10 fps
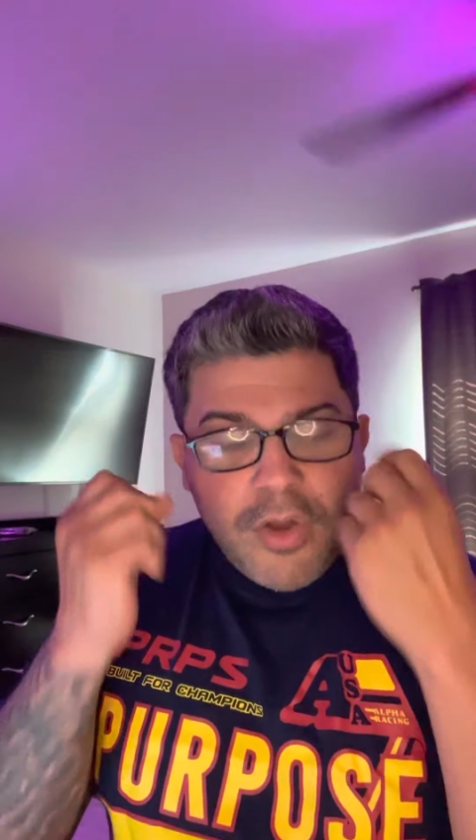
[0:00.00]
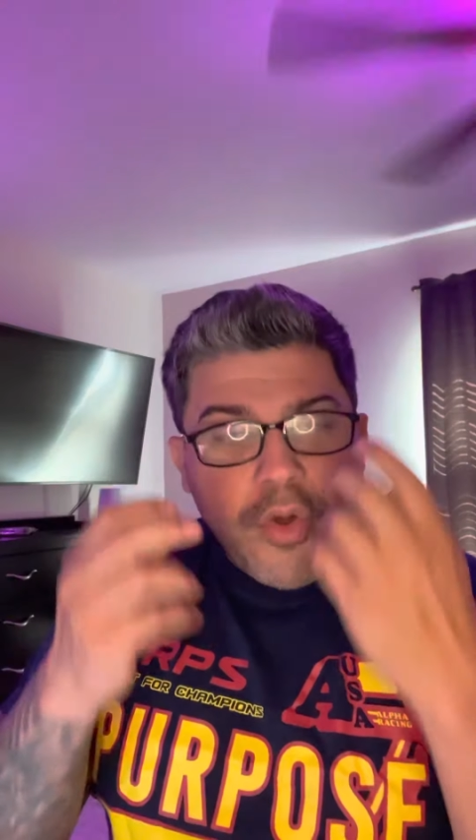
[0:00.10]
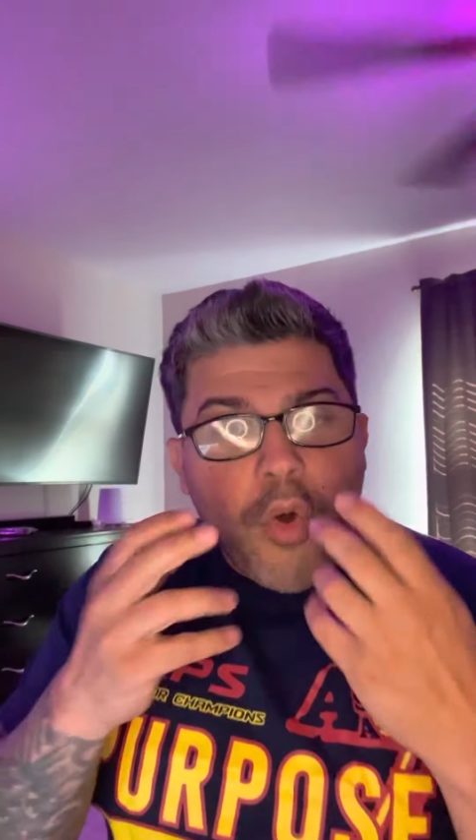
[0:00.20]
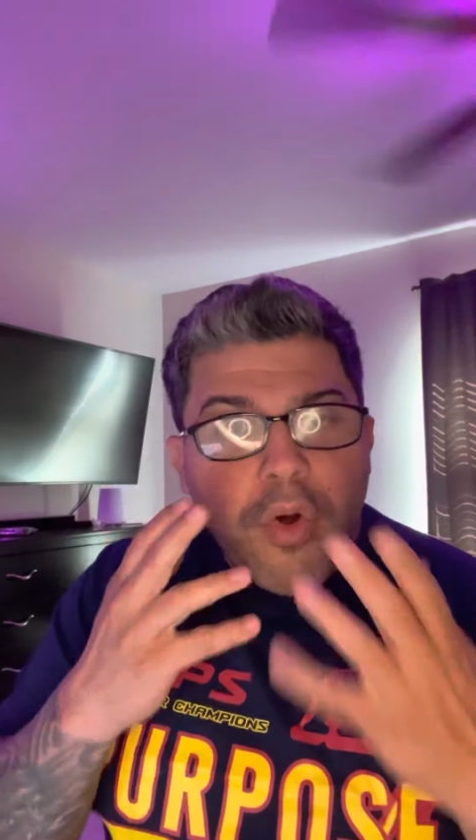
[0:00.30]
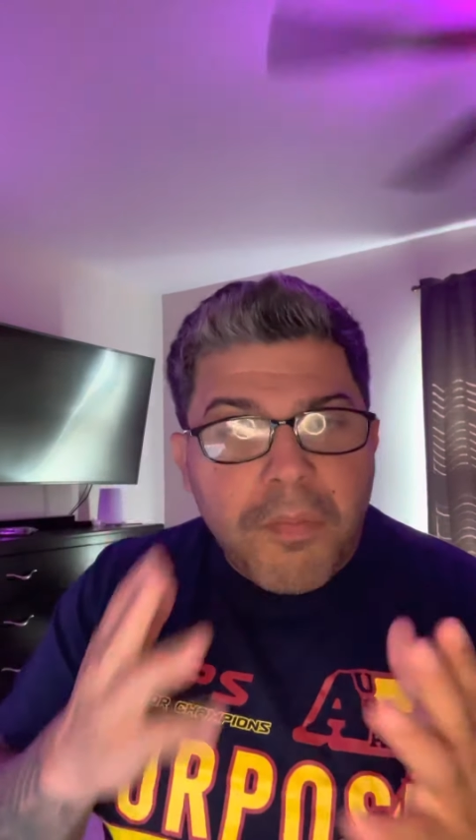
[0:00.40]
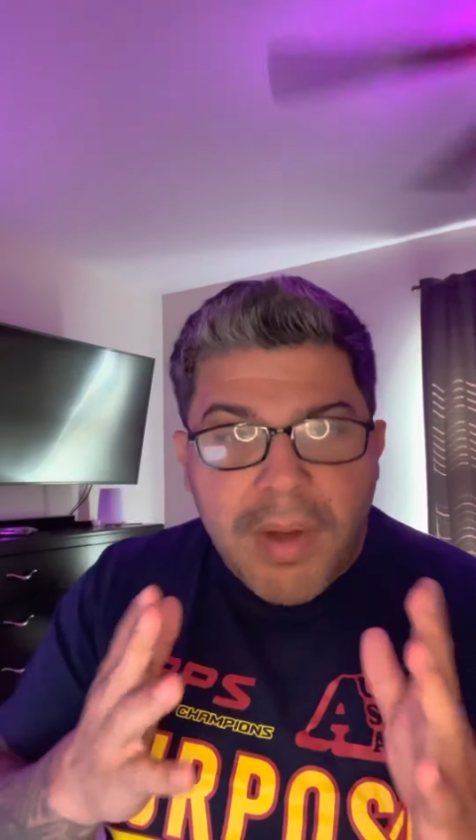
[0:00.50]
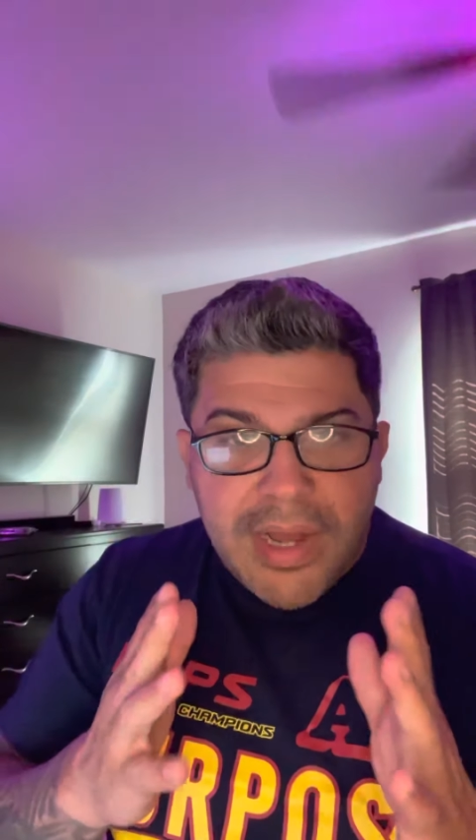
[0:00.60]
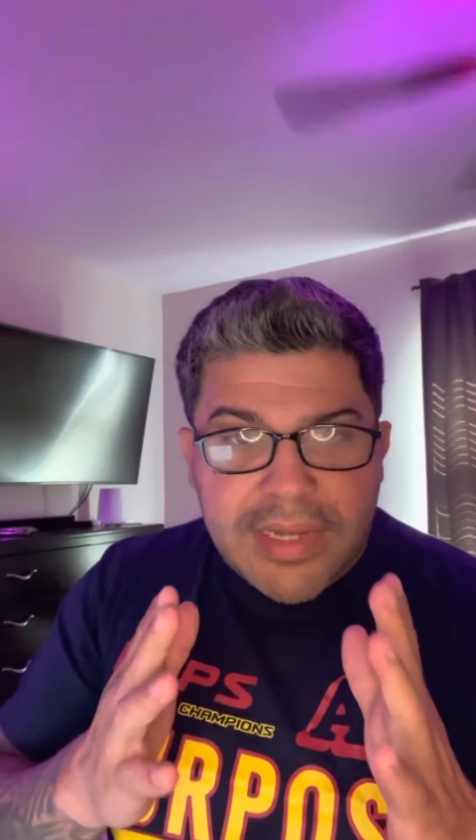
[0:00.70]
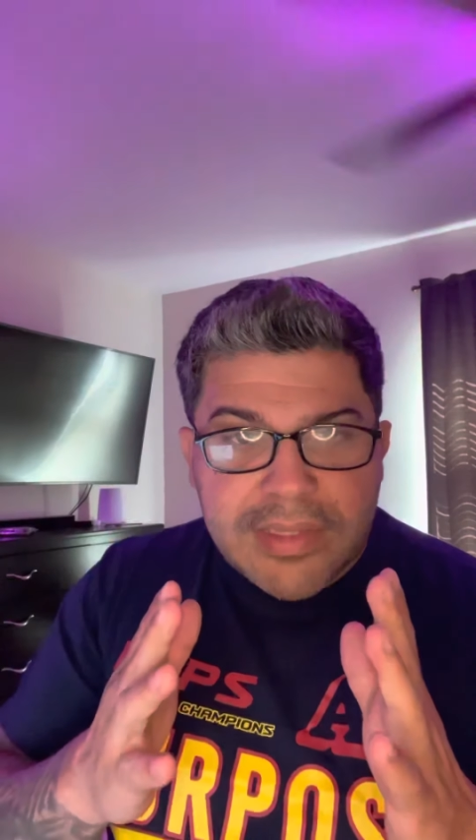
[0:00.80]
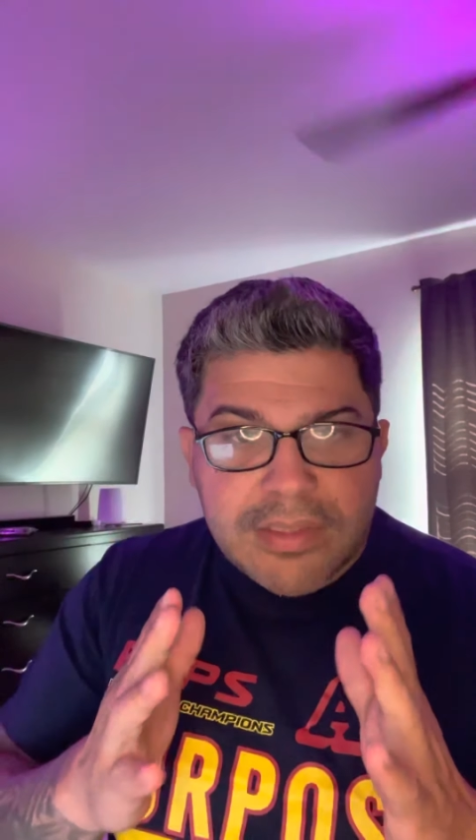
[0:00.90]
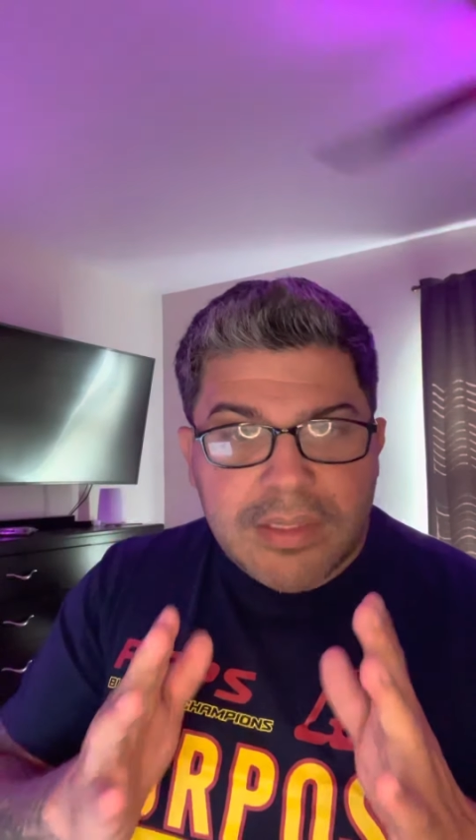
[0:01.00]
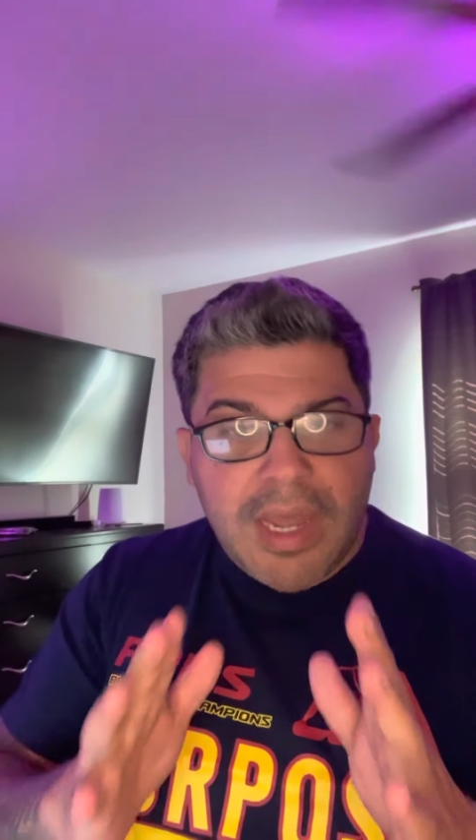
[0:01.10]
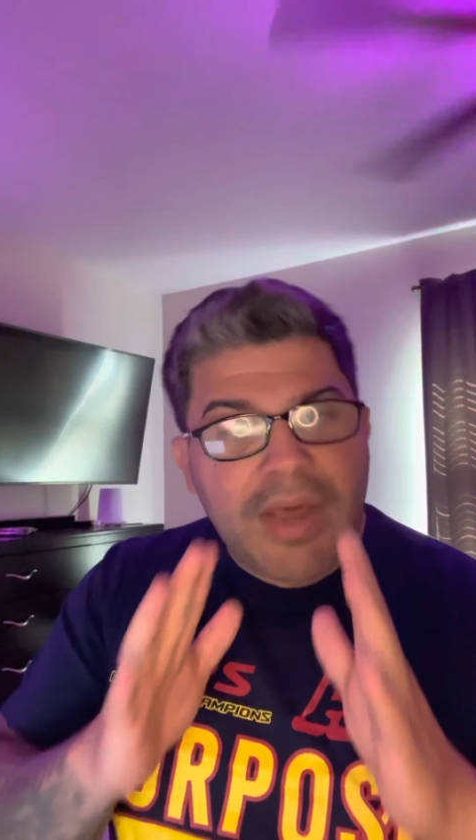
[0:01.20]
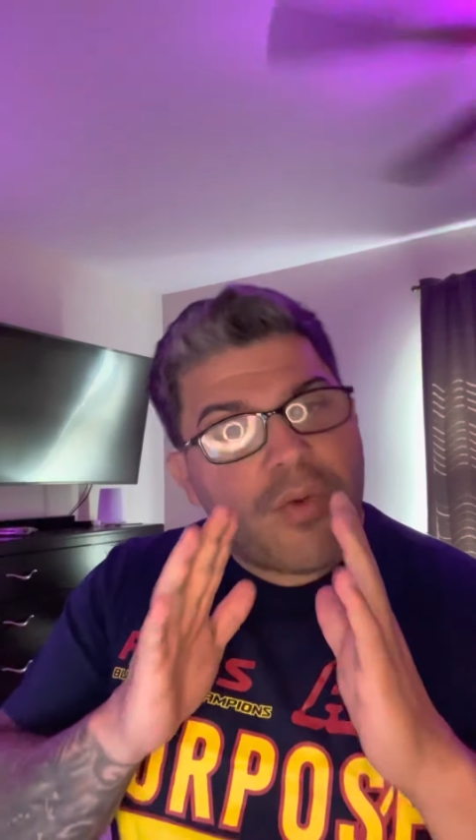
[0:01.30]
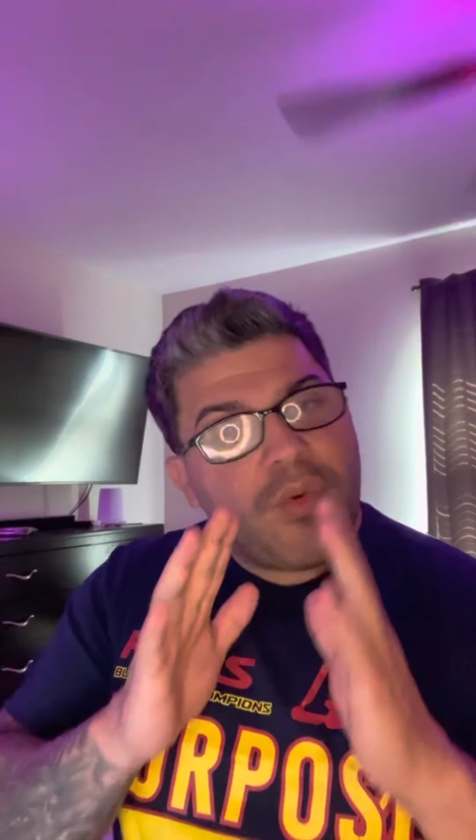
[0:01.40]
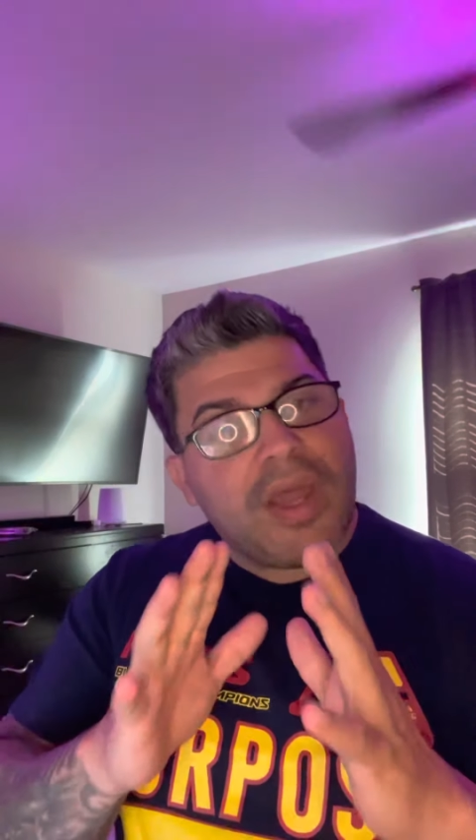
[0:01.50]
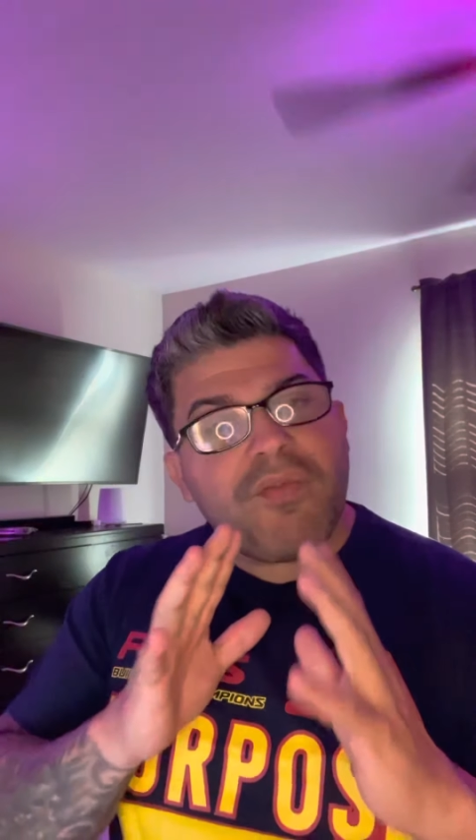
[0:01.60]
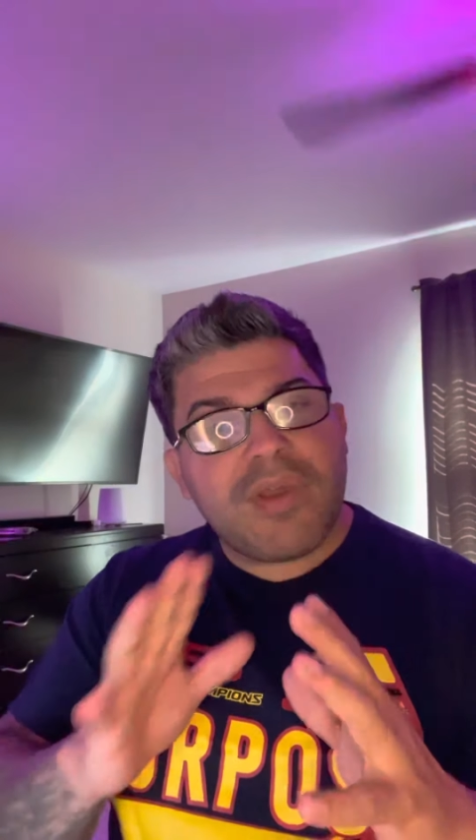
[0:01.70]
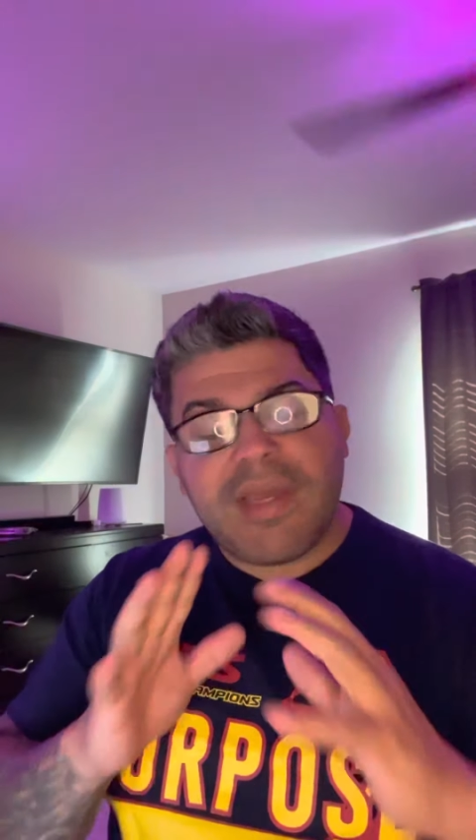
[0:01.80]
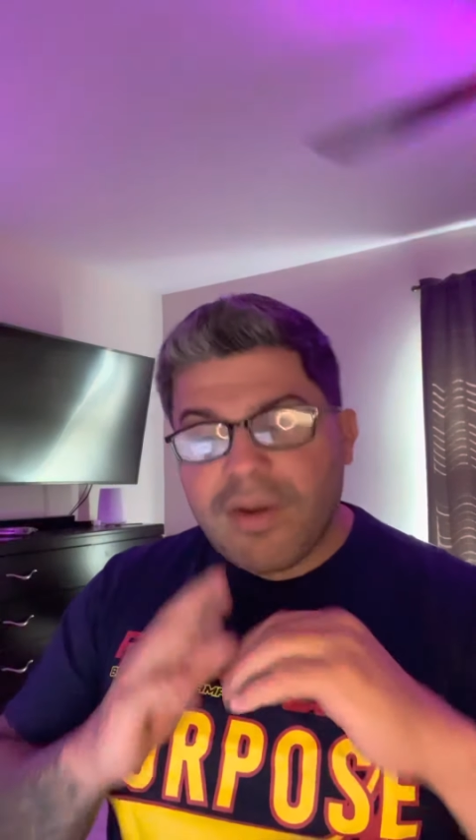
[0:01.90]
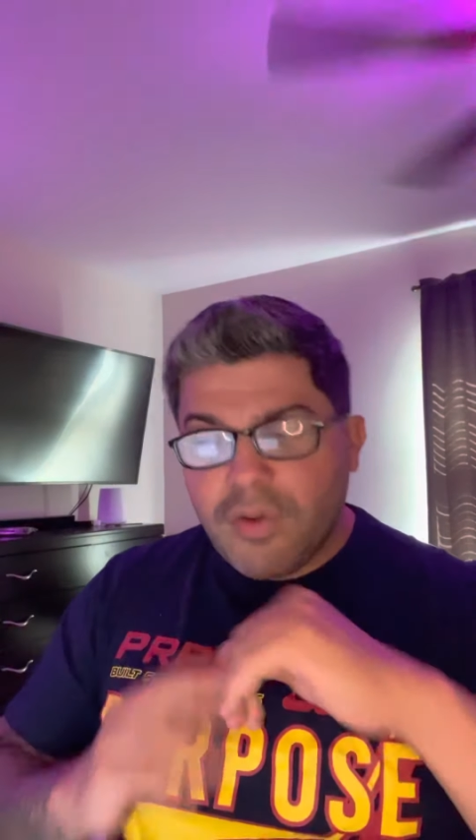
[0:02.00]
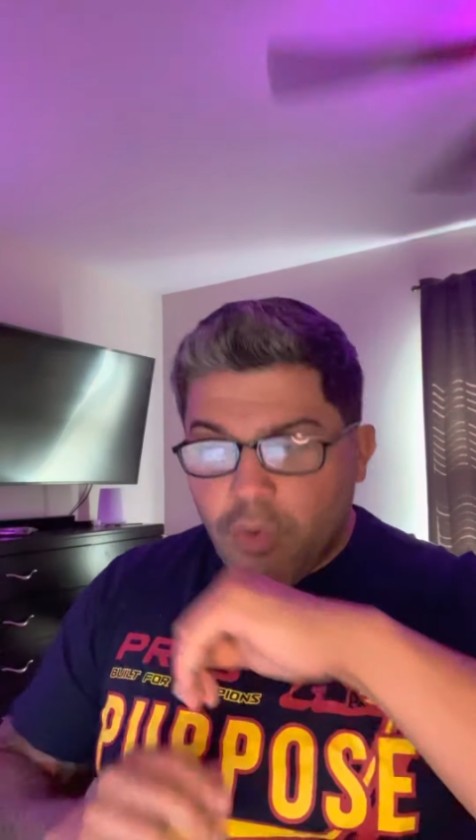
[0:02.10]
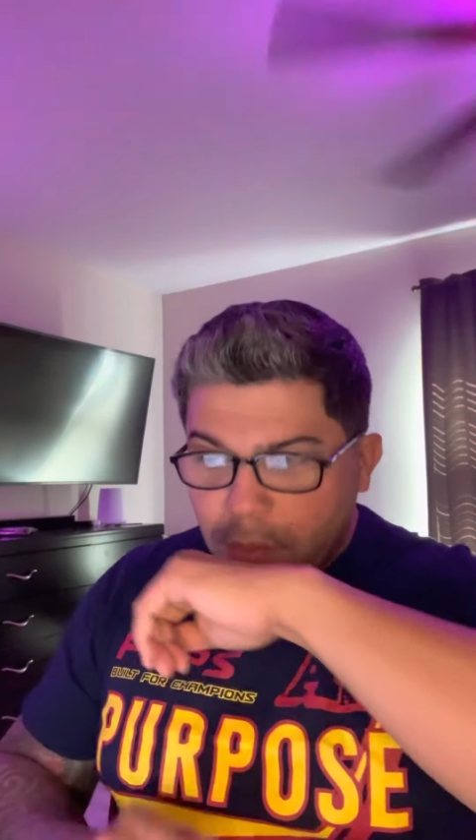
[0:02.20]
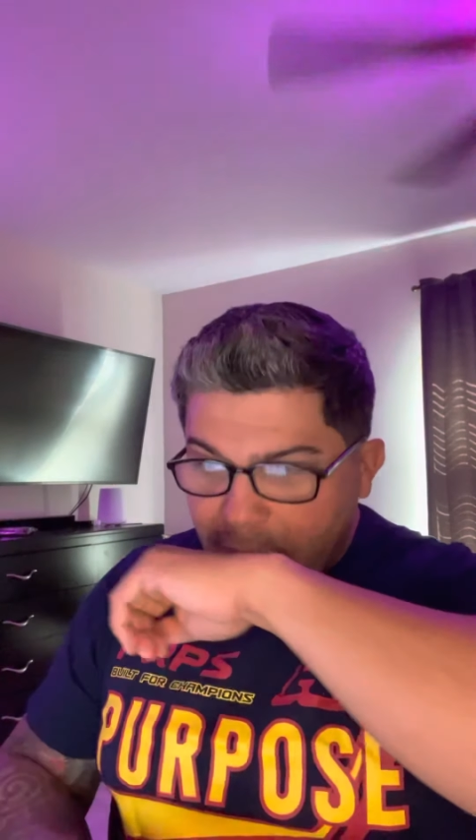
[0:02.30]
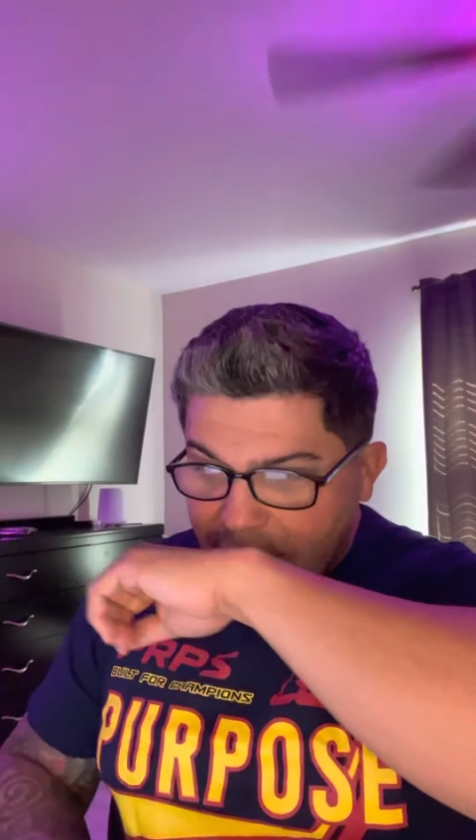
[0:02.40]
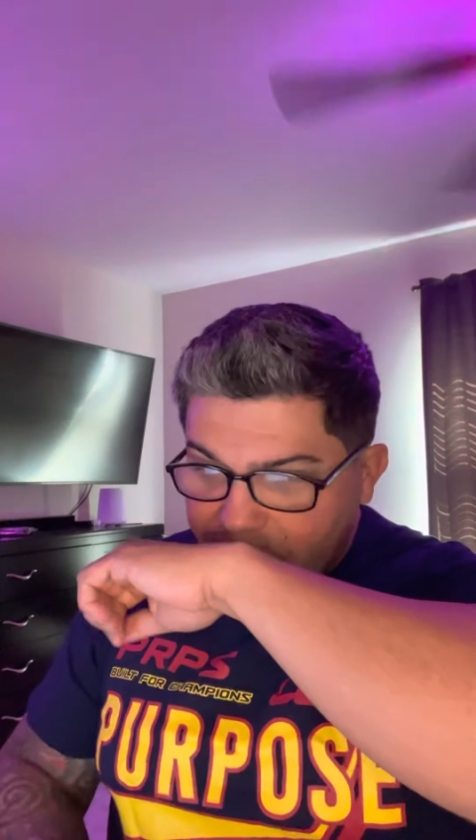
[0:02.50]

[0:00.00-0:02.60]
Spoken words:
gourmand. I don't ever get a gourmand